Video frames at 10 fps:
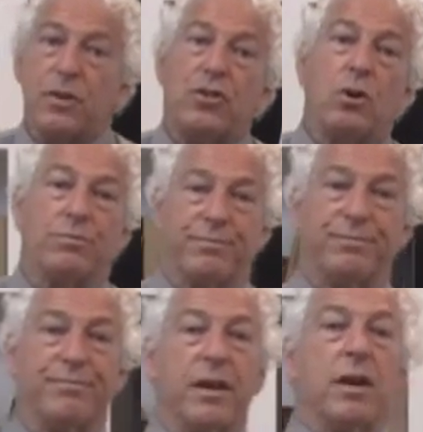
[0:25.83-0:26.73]
So
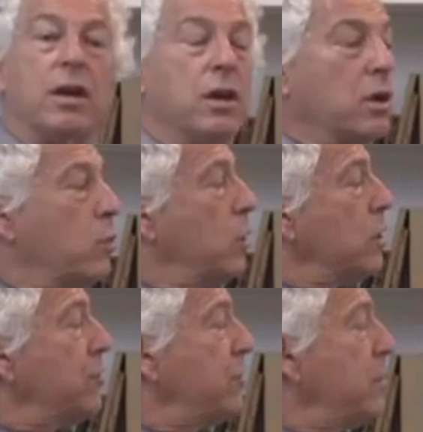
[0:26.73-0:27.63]

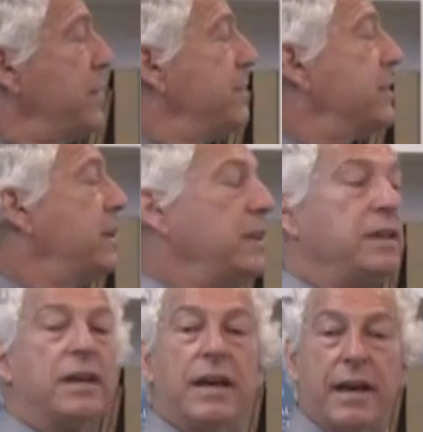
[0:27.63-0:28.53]
what are some of these
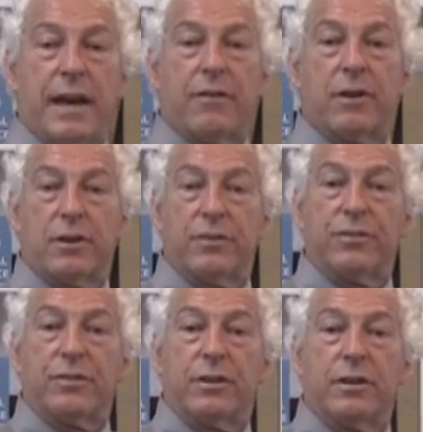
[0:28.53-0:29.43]
key
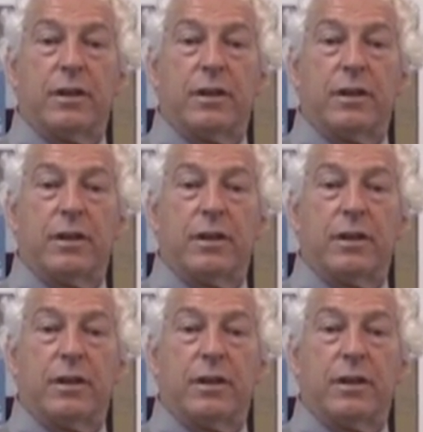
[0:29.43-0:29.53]
errors